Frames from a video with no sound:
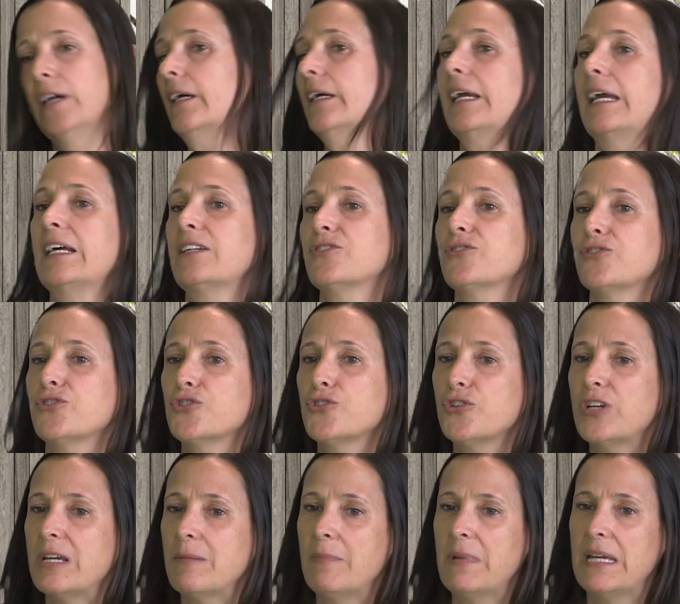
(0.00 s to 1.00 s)
Cancer
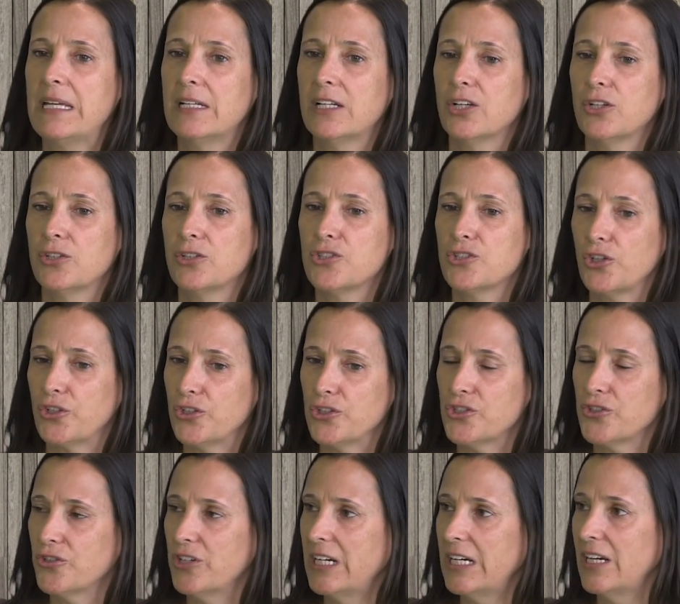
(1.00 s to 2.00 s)
treatment,
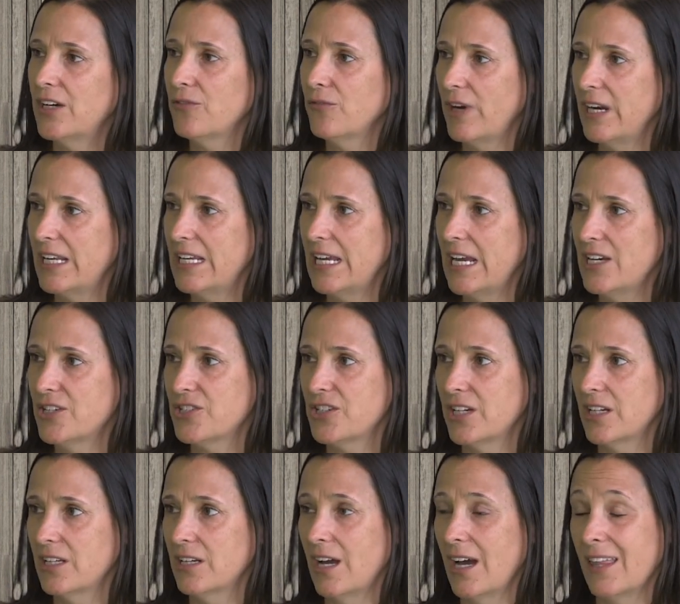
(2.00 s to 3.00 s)
surgery,
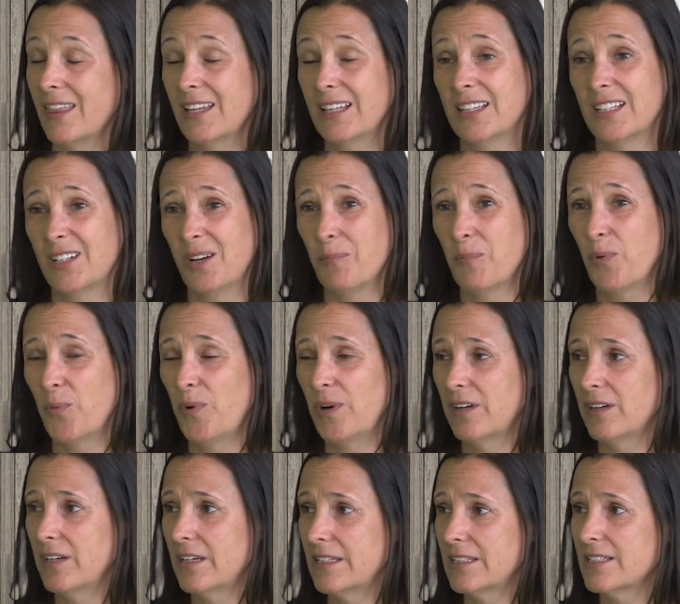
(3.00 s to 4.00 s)
radiation. I think the number
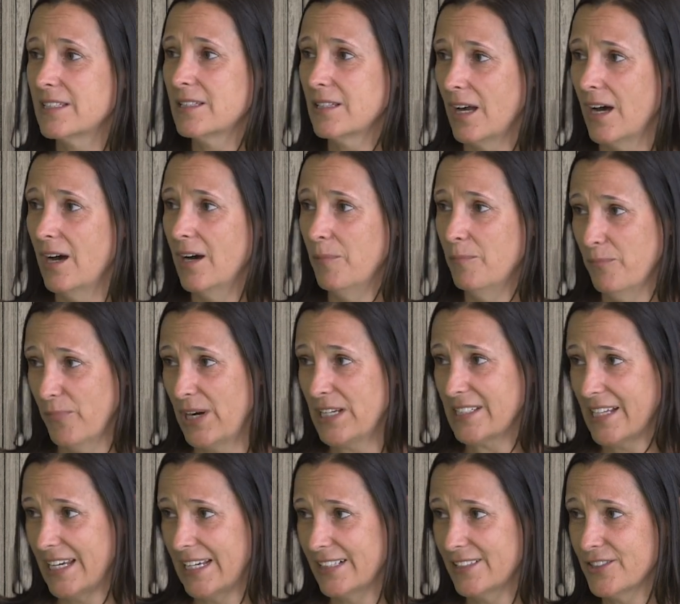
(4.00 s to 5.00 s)
one is
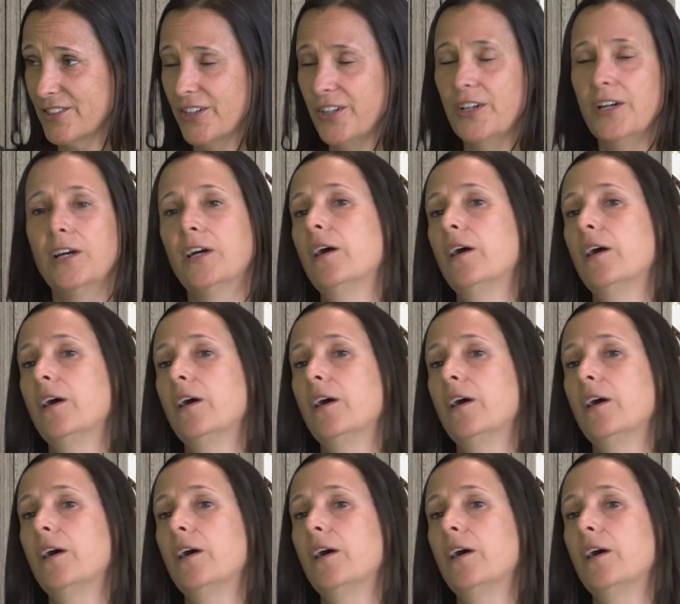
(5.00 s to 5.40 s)
breast cancer.